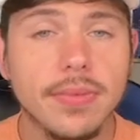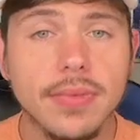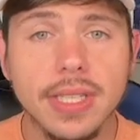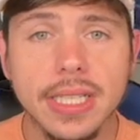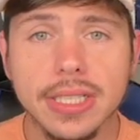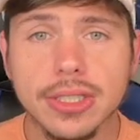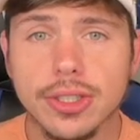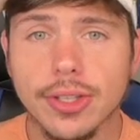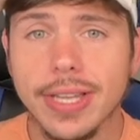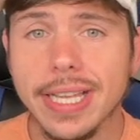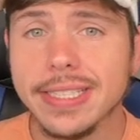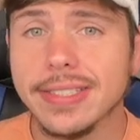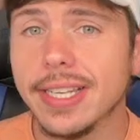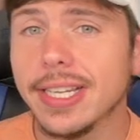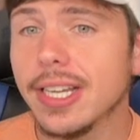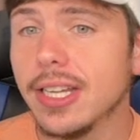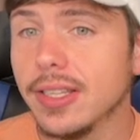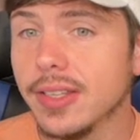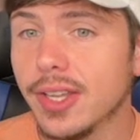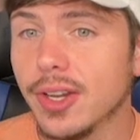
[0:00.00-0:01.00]
So that's like a
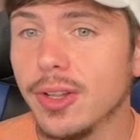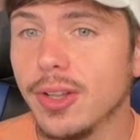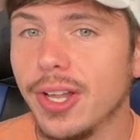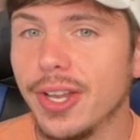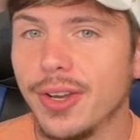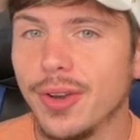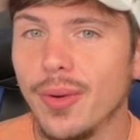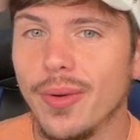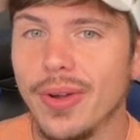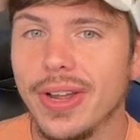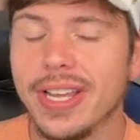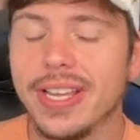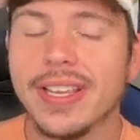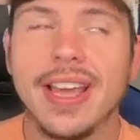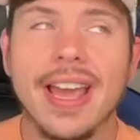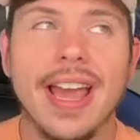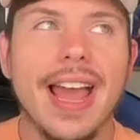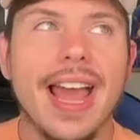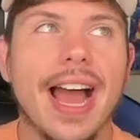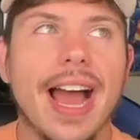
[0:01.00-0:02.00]
little annoying.
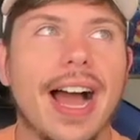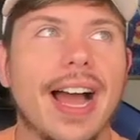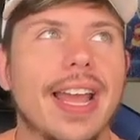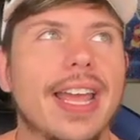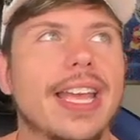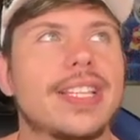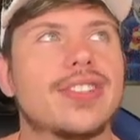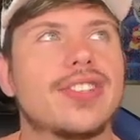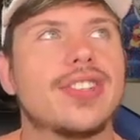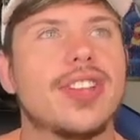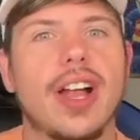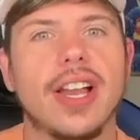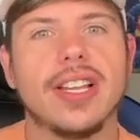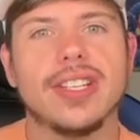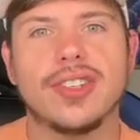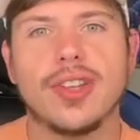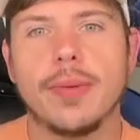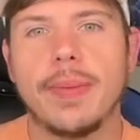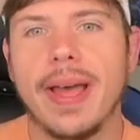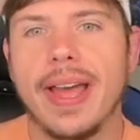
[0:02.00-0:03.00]
It's not so
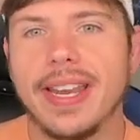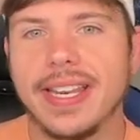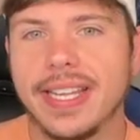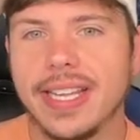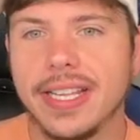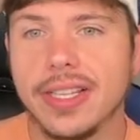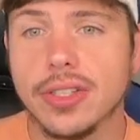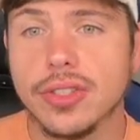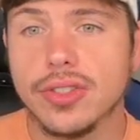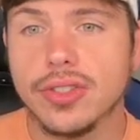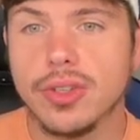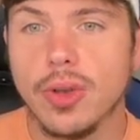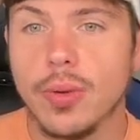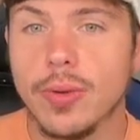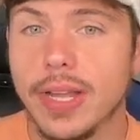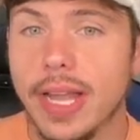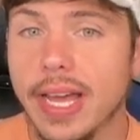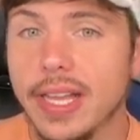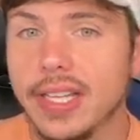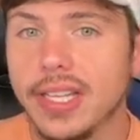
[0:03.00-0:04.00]
bad against
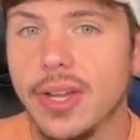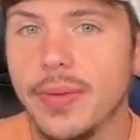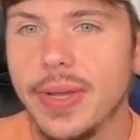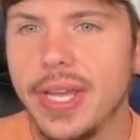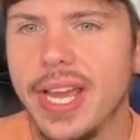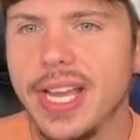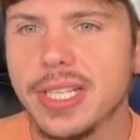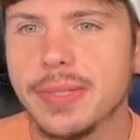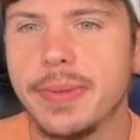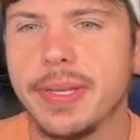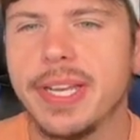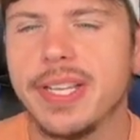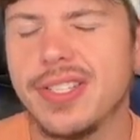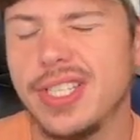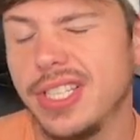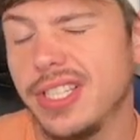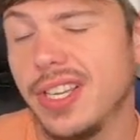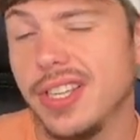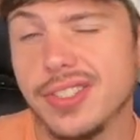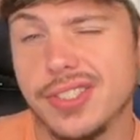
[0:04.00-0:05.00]
Solgaleo EX because he
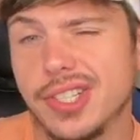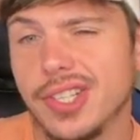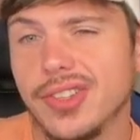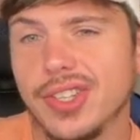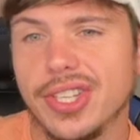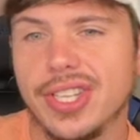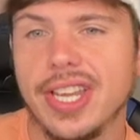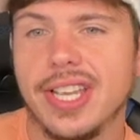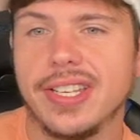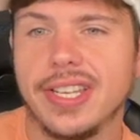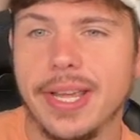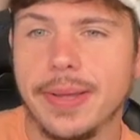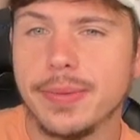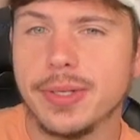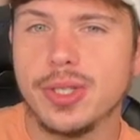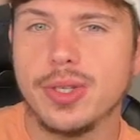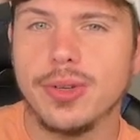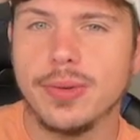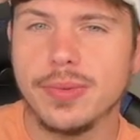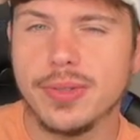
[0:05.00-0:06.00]
does deal the 10 damage to
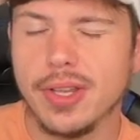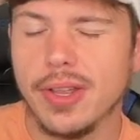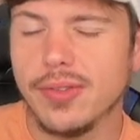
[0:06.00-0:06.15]
himself,